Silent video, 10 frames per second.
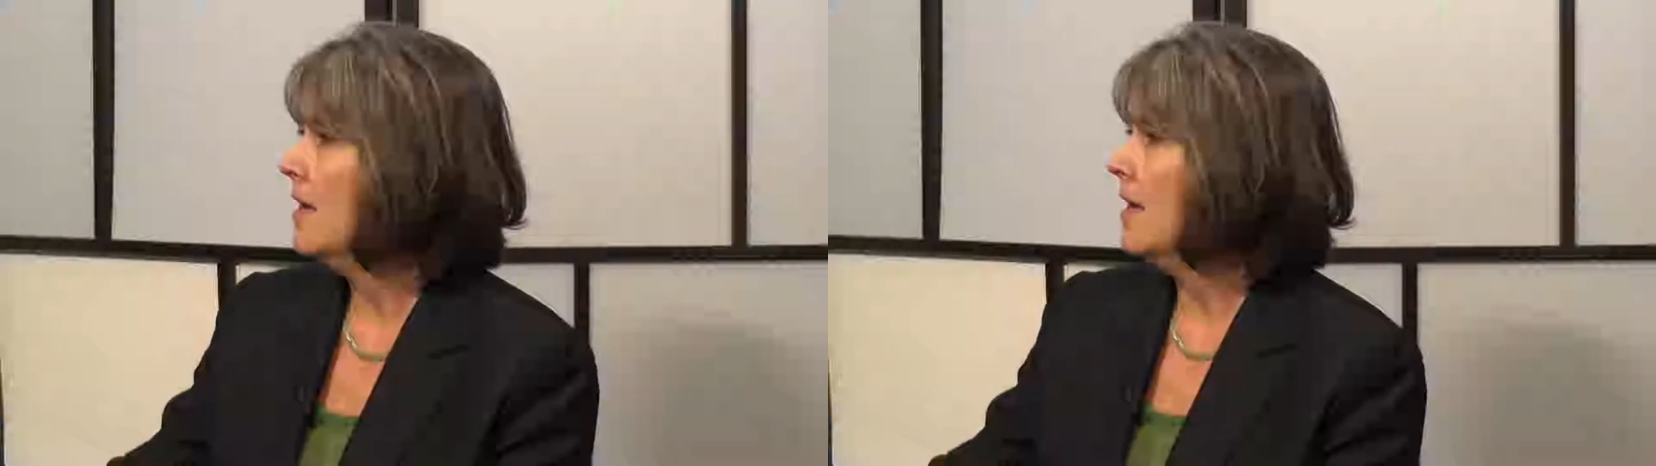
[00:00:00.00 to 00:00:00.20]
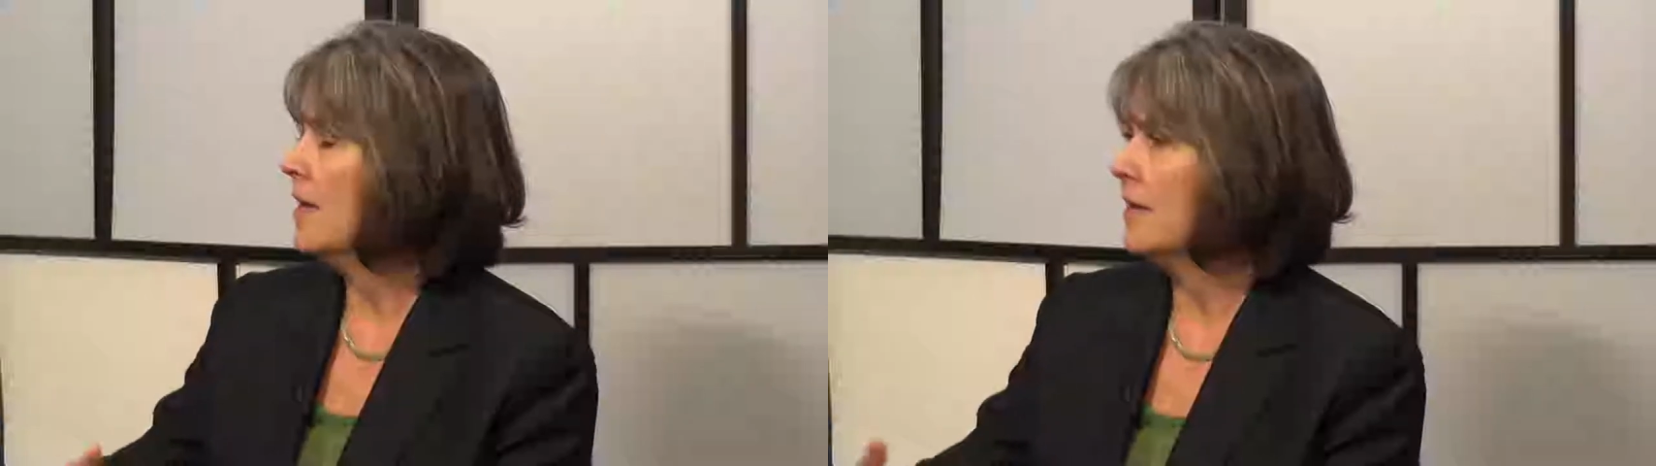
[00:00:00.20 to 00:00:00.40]

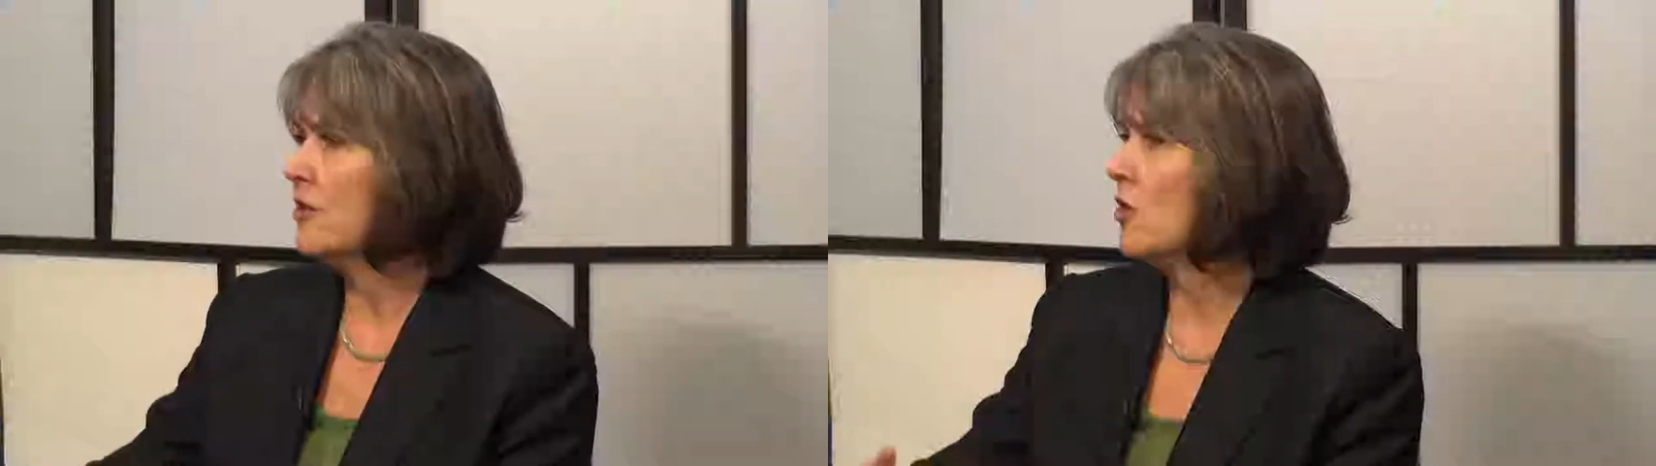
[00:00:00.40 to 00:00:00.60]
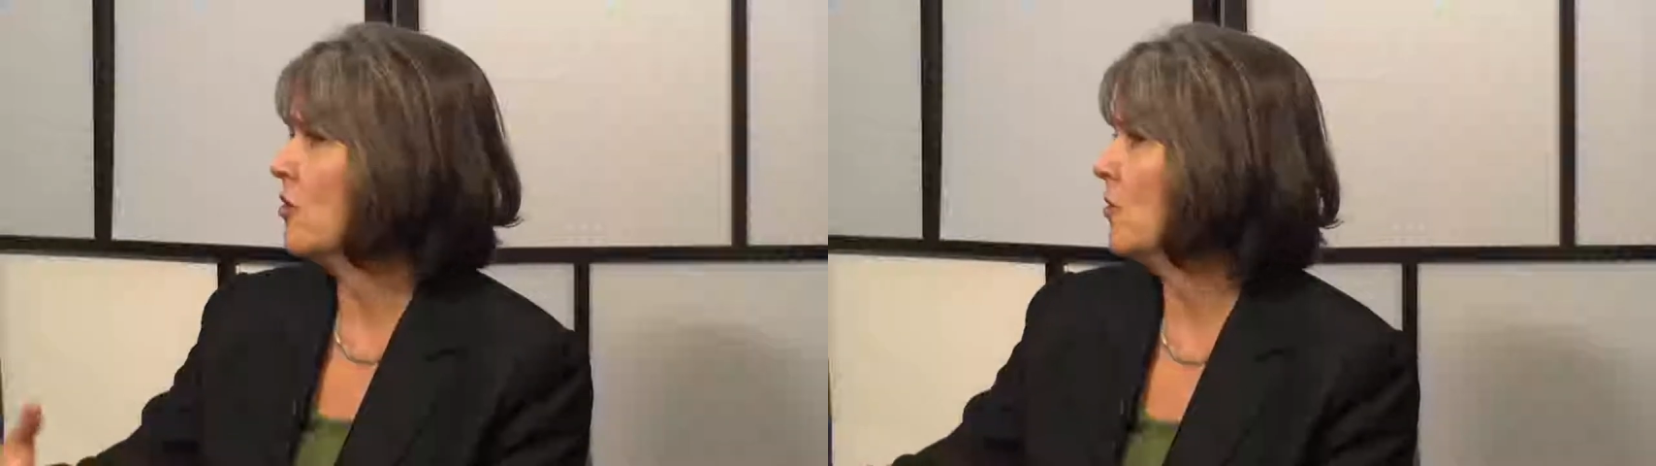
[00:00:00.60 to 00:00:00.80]

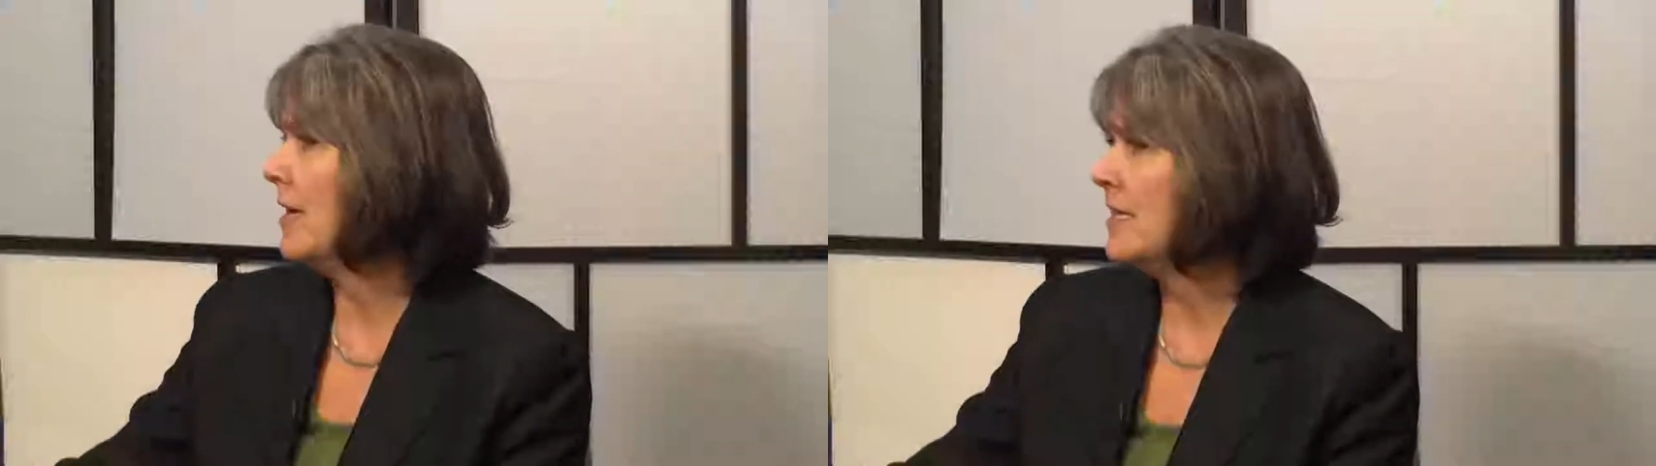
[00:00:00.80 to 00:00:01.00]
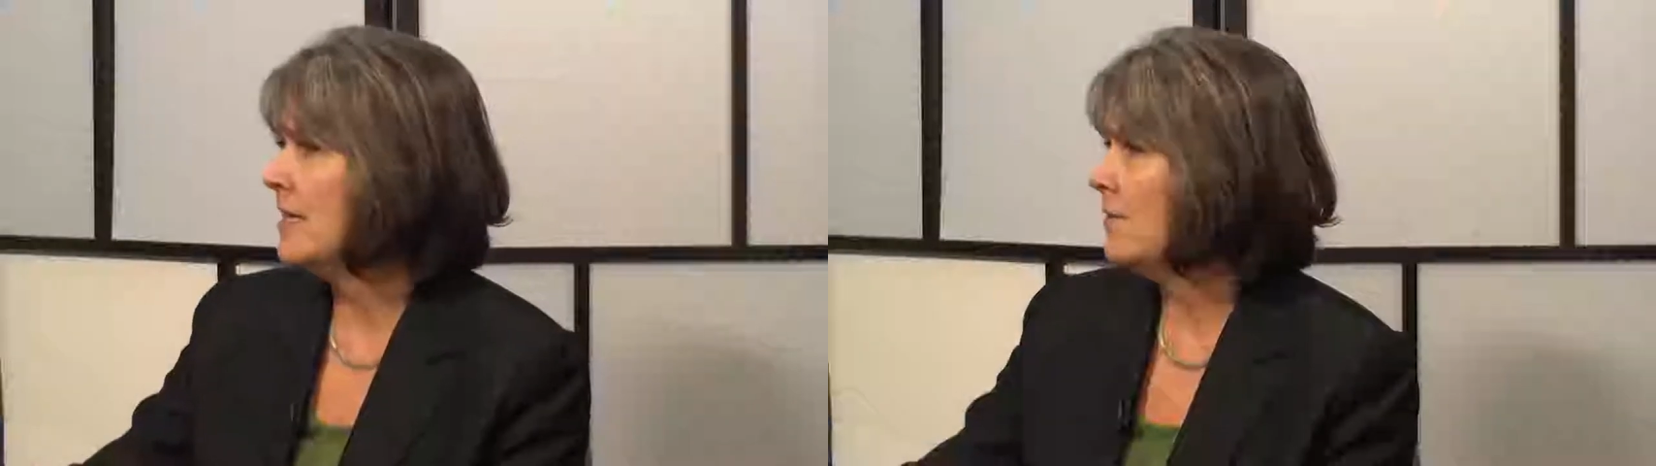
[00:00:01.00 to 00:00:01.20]
unleash our
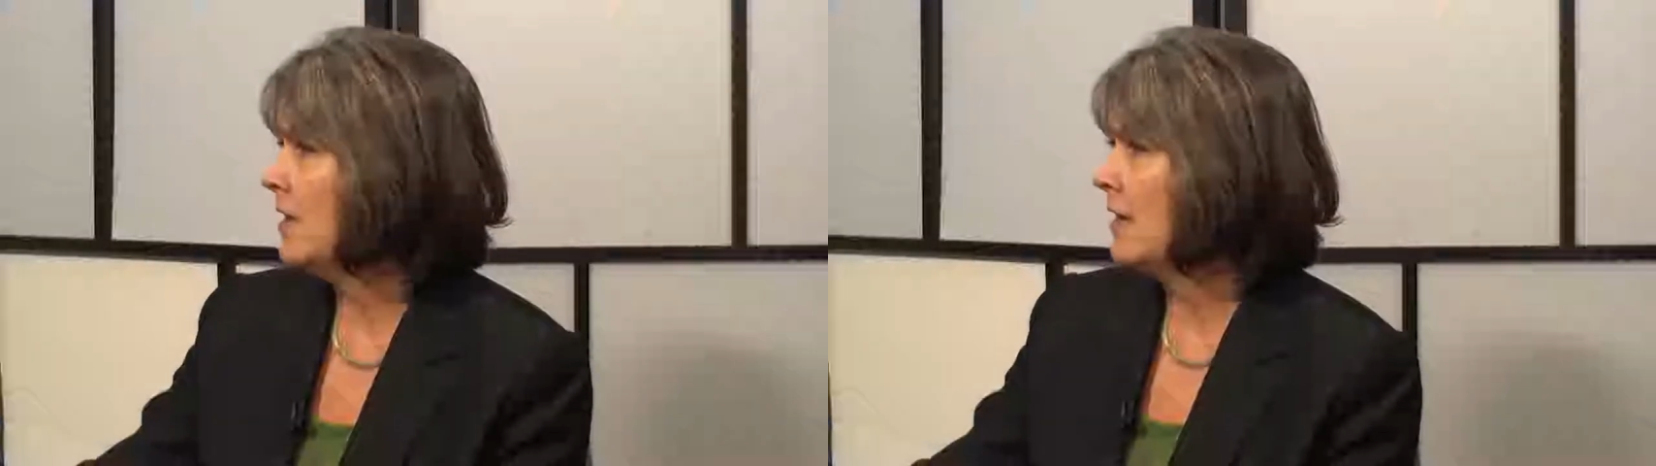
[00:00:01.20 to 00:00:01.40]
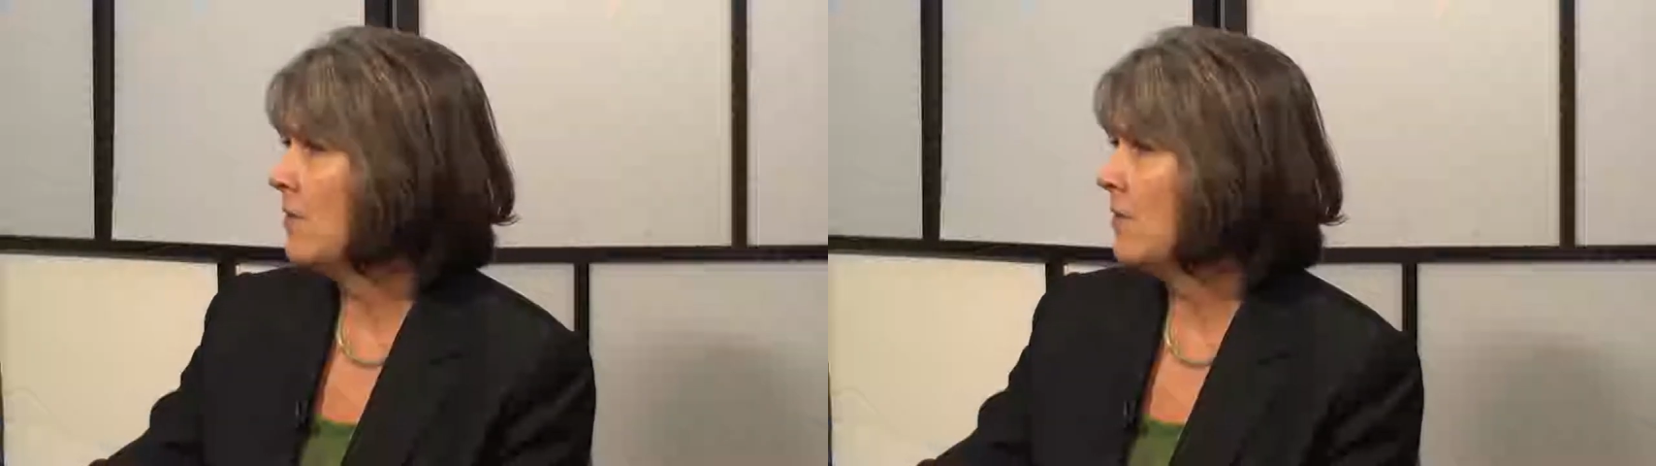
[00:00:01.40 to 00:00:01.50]
creativity,